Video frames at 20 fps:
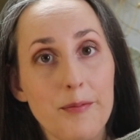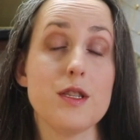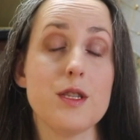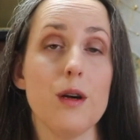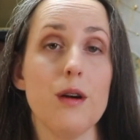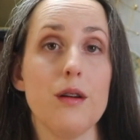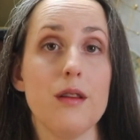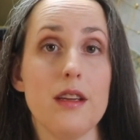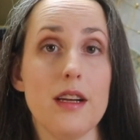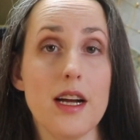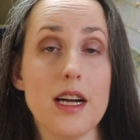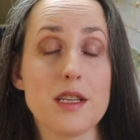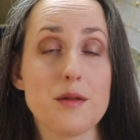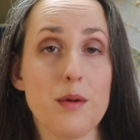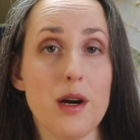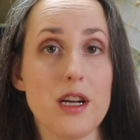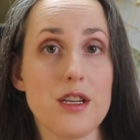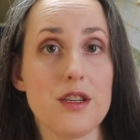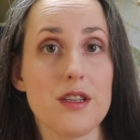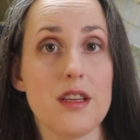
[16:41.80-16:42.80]
So the next
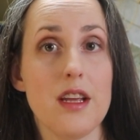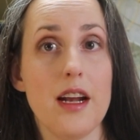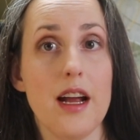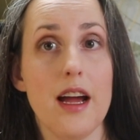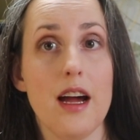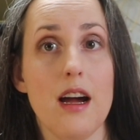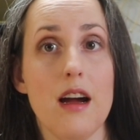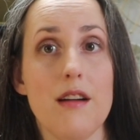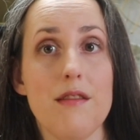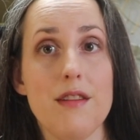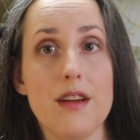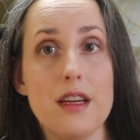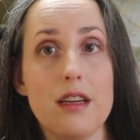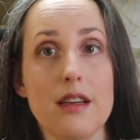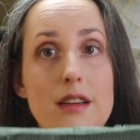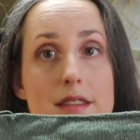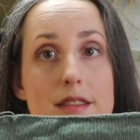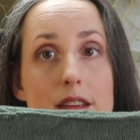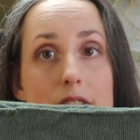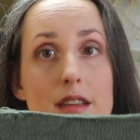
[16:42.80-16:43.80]
project that I have
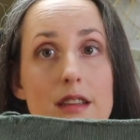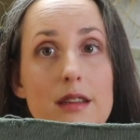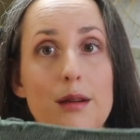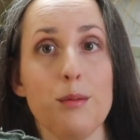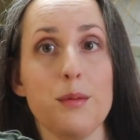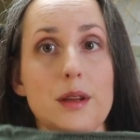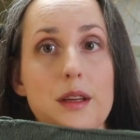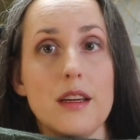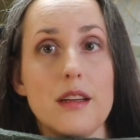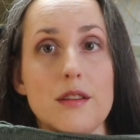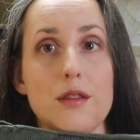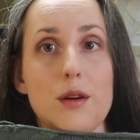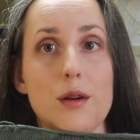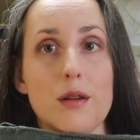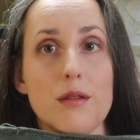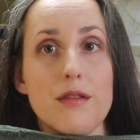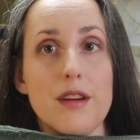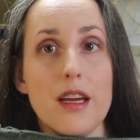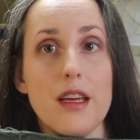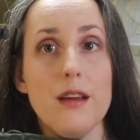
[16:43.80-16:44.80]
is a complete and
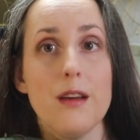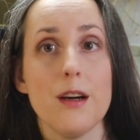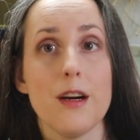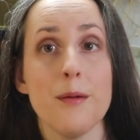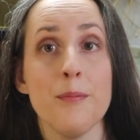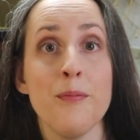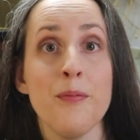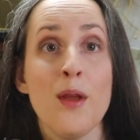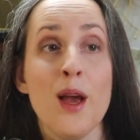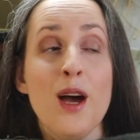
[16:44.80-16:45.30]
total failure.